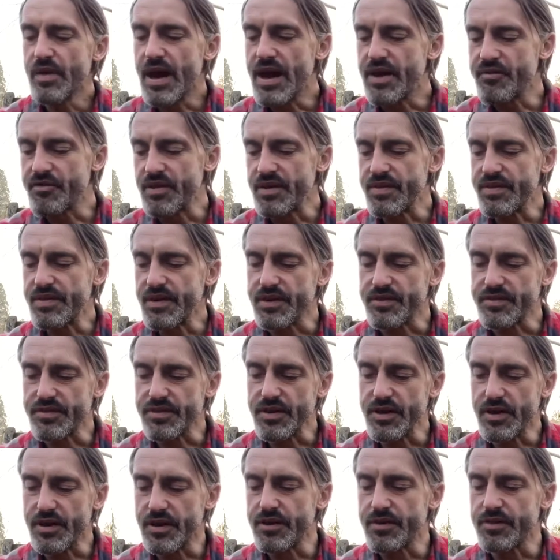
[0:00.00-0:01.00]
everything's
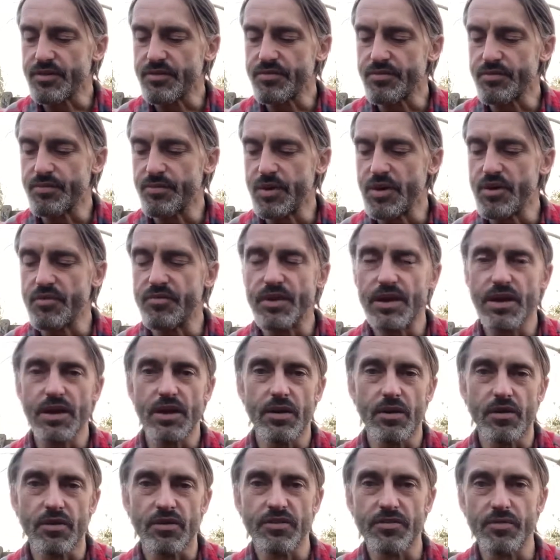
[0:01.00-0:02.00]
kind of moving
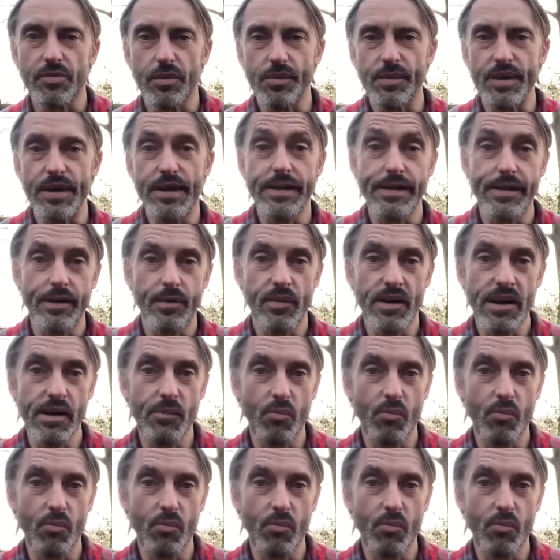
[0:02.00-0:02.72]
along swimming you know and